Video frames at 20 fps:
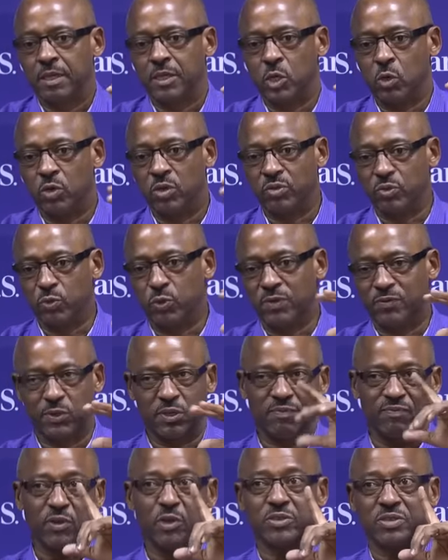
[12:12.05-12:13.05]
going through it for
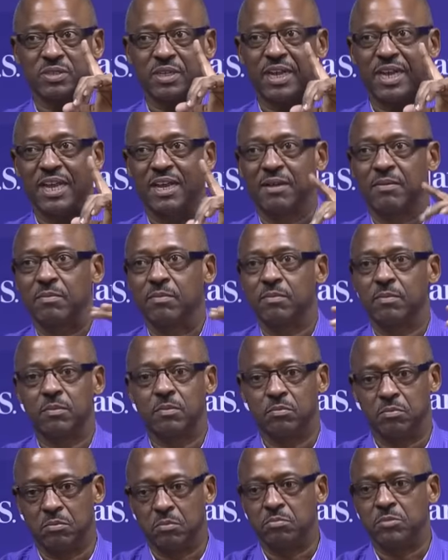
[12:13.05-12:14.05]
the first time,
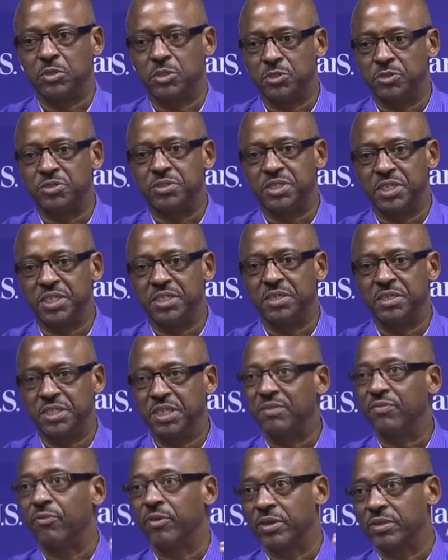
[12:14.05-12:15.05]
you see the
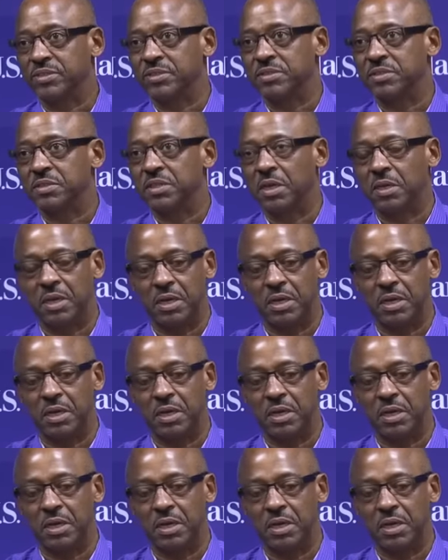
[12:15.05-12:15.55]
difference.